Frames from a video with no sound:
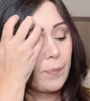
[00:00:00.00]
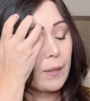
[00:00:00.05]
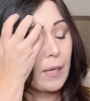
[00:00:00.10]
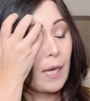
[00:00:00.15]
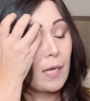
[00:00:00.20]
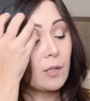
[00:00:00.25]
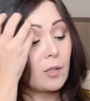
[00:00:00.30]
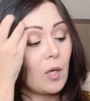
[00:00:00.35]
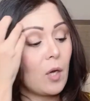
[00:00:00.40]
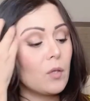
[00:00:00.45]

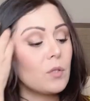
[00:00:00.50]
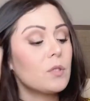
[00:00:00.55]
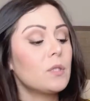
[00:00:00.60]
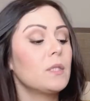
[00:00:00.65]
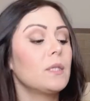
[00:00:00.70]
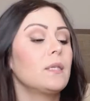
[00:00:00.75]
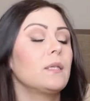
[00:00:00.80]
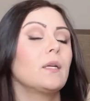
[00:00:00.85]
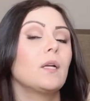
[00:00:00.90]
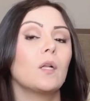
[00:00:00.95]
it does
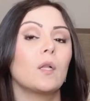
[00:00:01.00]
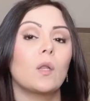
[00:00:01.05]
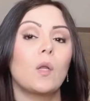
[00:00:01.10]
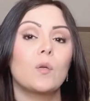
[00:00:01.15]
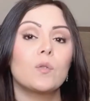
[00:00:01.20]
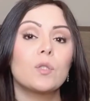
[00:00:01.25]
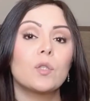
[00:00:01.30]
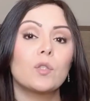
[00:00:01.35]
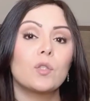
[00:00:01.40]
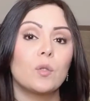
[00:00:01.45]
sit
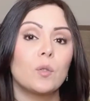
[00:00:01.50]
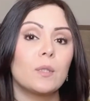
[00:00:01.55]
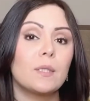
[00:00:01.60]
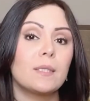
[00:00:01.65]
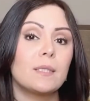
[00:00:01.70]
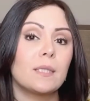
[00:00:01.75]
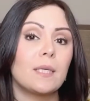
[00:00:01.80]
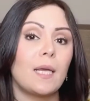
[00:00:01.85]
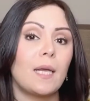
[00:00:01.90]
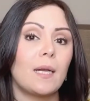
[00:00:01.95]
closer to the
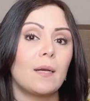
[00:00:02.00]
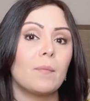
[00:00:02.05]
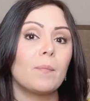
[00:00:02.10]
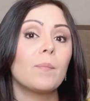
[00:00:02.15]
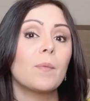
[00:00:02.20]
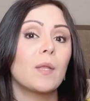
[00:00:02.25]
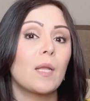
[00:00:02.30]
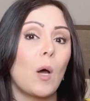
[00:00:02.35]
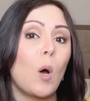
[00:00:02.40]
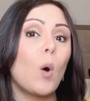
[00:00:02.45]
skin
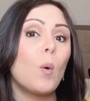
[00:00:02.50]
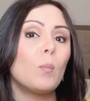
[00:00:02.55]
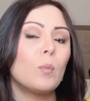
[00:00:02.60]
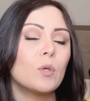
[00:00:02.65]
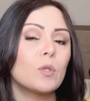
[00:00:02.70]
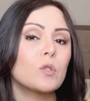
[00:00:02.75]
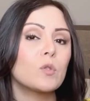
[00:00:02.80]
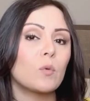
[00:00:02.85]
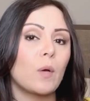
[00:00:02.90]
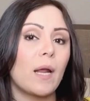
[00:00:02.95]

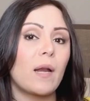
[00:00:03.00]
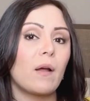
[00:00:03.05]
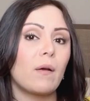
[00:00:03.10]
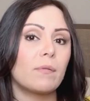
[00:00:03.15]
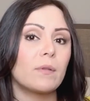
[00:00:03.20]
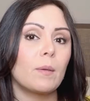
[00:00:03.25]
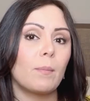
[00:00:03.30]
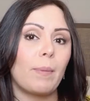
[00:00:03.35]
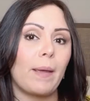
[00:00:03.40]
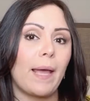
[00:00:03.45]
almost right
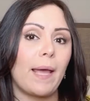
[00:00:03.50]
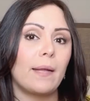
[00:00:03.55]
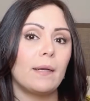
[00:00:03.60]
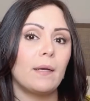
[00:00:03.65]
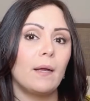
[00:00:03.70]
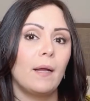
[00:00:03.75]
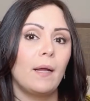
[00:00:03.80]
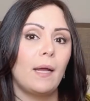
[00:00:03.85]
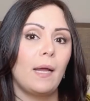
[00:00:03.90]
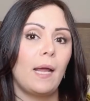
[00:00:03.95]
off the bat.
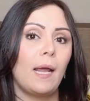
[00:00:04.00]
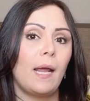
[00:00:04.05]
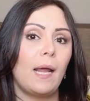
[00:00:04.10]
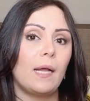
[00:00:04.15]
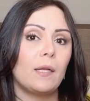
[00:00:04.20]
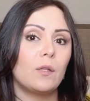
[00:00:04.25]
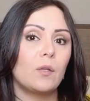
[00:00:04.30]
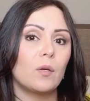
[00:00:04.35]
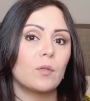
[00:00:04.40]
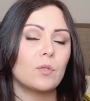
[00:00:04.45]

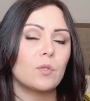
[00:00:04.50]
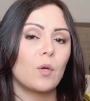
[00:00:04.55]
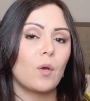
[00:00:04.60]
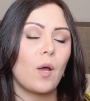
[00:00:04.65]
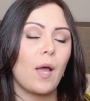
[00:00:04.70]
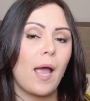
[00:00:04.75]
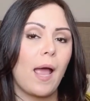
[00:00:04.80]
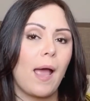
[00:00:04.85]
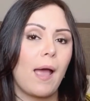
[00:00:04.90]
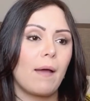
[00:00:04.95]
It
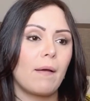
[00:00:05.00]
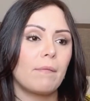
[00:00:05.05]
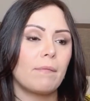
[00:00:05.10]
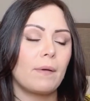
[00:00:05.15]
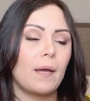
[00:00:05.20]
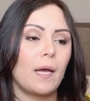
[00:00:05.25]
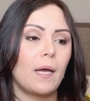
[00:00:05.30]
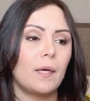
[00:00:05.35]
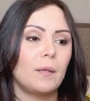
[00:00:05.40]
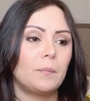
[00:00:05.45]
doesn't have
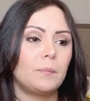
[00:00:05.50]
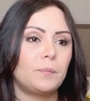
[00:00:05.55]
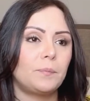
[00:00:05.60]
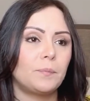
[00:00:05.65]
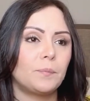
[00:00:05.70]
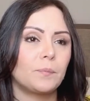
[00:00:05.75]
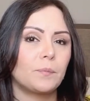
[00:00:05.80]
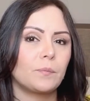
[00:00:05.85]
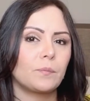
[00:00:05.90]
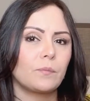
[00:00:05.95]

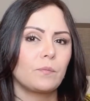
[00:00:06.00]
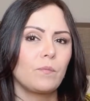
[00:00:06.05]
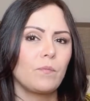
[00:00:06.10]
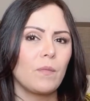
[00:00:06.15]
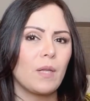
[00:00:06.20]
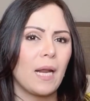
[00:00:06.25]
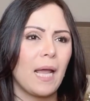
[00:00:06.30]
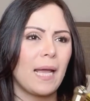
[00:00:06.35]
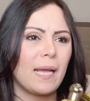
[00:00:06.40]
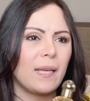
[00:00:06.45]

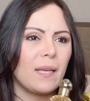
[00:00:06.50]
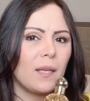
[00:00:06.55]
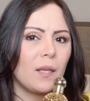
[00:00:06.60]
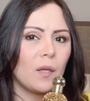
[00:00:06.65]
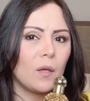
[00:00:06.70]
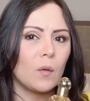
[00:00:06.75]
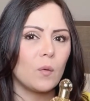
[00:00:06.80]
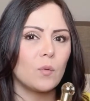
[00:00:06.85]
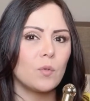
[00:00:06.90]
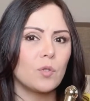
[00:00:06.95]
a
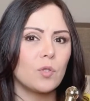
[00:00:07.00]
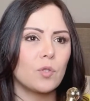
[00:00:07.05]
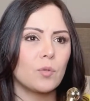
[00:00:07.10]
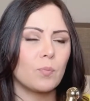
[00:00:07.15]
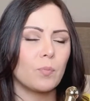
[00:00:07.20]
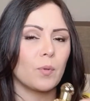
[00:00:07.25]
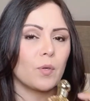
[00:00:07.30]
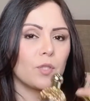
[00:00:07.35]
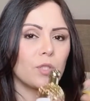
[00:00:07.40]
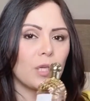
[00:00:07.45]

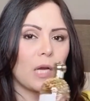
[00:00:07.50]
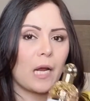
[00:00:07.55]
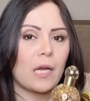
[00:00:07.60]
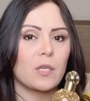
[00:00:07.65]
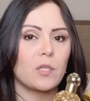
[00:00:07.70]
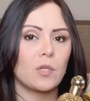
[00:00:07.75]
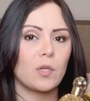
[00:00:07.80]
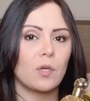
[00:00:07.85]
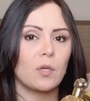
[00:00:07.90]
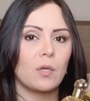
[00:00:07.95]
huge
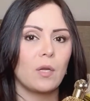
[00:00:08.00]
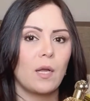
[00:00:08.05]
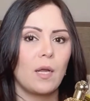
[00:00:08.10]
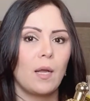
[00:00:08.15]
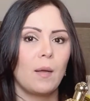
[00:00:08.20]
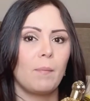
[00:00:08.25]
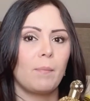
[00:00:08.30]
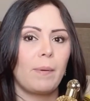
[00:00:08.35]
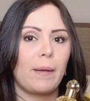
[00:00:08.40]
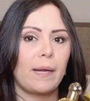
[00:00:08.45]
projection,
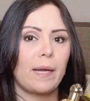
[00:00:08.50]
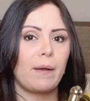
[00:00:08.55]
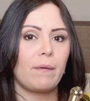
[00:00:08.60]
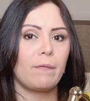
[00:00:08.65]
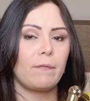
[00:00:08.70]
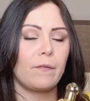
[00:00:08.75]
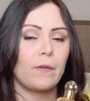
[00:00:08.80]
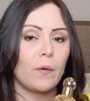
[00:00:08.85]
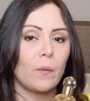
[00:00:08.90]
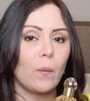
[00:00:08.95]
but
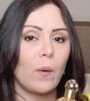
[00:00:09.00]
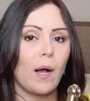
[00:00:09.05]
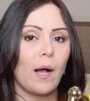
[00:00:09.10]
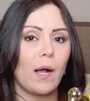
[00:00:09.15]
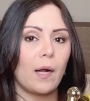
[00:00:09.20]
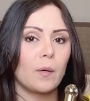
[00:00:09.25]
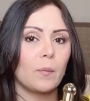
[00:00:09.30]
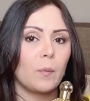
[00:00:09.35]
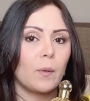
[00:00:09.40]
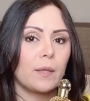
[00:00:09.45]
if you
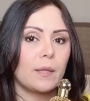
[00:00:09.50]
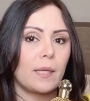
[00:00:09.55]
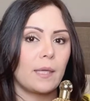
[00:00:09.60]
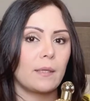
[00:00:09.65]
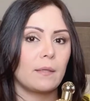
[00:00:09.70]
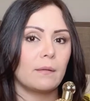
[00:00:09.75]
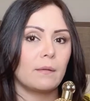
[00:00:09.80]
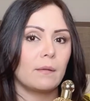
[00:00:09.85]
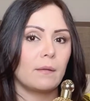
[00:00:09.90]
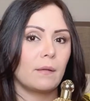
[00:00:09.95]
are
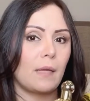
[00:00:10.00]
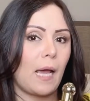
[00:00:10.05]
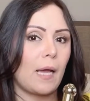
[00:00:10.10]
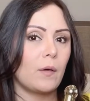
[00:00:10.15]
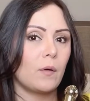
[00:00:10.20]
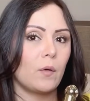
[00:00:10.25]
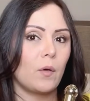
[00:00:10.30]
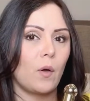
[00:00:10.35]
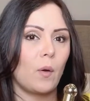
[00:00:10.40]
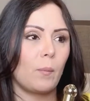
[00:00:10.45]
within, I
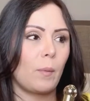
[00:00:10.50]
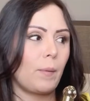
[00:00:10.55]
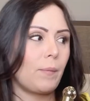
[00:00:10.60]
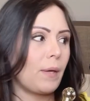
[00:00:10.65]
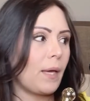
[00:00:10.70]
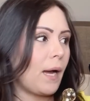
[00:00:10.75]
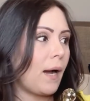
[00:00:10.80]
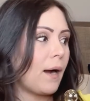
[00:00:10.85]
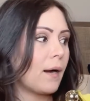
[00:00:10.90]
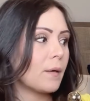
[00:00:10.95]
don't know,
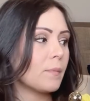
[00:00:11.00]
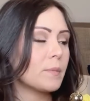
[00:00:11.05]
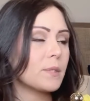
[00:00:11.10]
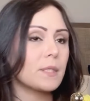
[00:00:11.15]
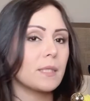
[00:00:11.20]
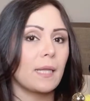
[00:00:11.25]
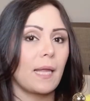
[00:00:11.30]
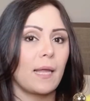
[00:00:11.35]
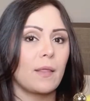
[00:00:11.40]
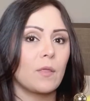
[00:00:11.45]
maybe
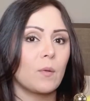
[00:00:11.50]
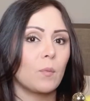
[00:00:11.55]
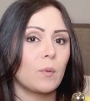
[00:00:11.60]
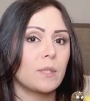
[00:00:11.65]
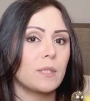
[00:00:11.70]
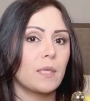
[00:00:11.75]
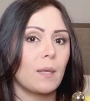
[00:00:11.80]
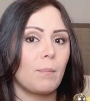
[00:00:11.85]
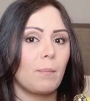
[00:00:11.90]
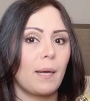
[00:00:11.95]
arm's length
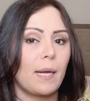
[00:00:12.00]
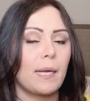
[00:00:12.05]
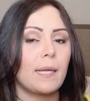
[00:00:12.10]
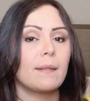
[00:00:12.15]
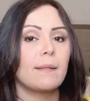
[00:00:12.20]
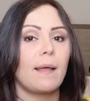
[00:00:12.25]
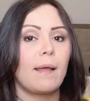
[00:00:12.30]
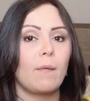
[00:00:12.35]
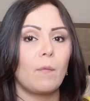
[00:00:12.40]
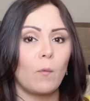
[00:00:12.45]
with somebody,
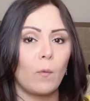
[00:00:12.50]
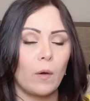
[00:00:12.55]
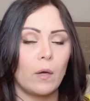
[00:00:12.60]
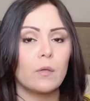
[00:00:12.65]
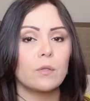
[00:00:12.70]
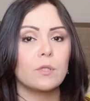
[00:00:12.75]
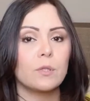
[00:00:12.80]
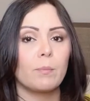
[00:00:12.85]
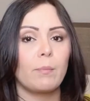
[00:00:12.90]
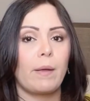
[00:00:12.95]
they
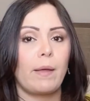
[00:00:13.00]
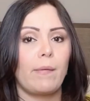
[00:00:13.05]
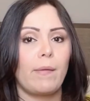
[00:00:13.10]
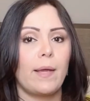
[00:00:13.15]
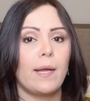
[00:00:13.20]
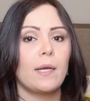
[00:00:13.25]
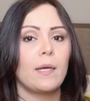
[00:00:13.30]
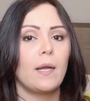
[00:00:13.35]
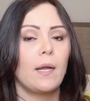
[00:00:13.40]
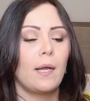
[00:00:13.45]
will smell
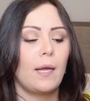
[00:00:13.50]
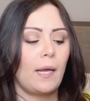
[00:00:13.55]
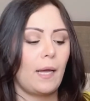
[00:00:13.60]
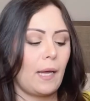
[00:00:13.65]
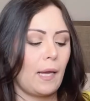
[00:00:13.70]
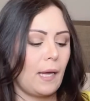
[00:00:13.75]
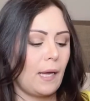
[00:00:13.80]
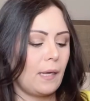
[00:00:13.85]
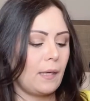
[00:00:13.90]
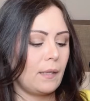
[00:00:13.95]
it.
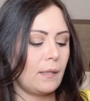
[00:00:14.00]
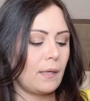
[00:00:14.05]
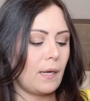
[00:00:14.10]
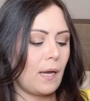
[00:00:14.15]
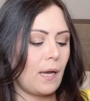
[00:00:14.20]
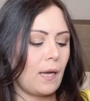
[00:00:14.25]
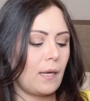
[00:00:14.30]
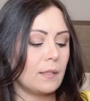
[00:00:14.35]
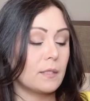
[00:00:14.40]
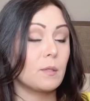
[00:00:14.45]
And
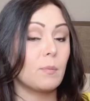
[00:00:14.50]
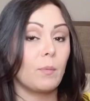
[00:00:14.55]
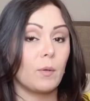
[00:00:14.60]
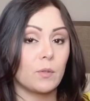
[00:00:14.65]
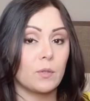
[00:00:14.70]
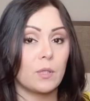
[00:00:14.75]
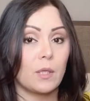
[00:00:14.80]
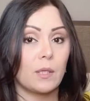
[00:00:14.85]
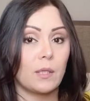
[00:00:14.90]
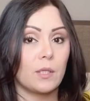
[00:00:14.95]
it
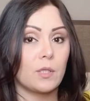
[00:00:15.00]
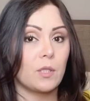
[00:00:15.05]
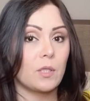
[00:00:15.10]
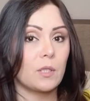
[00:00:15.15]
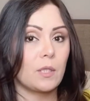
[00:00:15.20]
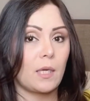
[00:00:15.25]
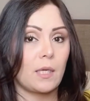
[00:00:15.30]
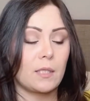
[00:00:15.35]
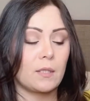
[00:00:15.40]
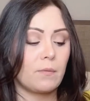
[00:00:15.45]
smells
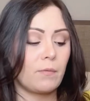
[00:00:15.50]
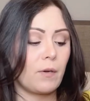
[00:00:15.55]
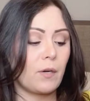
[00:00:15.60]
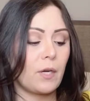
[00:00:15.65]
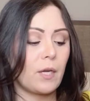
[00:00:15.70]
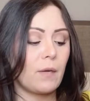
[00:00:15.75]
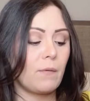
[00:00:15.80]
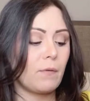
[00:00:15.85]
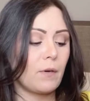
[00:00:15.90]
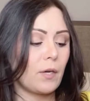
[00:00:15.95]
delicious, and it's
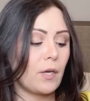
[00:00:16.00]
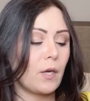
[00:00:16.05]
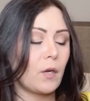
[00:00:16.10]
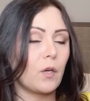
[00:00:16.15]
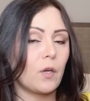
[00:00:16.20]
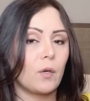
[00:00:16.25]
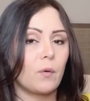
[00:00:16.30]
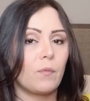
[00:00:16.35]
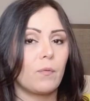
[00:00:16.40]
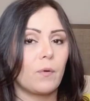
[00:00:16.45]
very, very
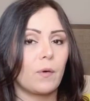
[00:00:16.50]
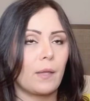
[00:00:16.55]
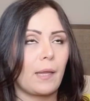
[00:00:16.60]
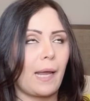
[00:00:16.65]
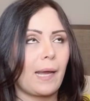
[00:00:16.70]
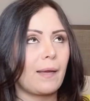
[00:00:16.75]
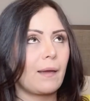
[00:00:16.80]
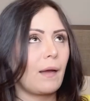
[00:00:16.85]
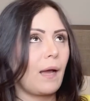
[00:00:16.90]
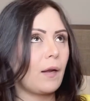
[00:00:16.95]
good for,
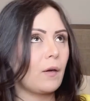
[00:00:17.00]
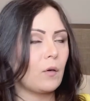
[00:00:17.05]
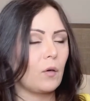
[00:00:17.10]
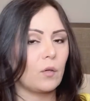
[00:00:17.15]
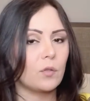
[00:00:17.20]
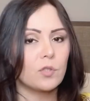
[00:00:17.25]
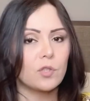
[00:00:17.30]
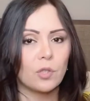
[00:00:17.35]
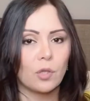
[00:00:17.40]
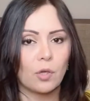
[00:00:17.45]
like, I don't
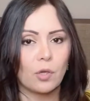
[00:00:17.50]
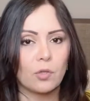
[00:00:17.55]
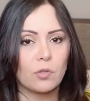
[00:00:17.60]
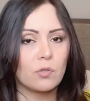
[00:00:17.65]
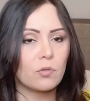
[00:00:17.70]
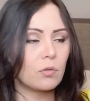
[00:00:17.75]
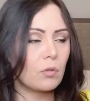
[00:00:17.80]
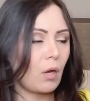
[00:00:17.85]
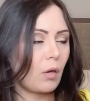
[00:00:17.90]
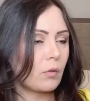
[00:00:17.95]
know,
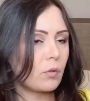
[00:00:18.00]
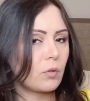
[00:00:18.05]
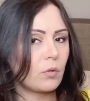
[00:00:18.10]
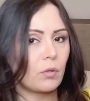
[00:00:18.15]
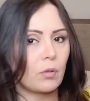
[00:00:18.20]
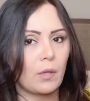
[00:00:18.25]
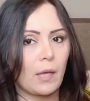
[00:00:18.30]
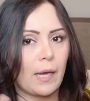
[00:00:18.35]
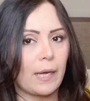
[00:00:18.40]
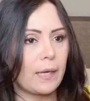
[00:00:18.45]
church,
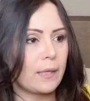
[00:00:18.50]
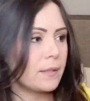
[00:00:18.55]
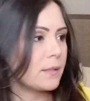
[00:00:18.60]
doctor, like I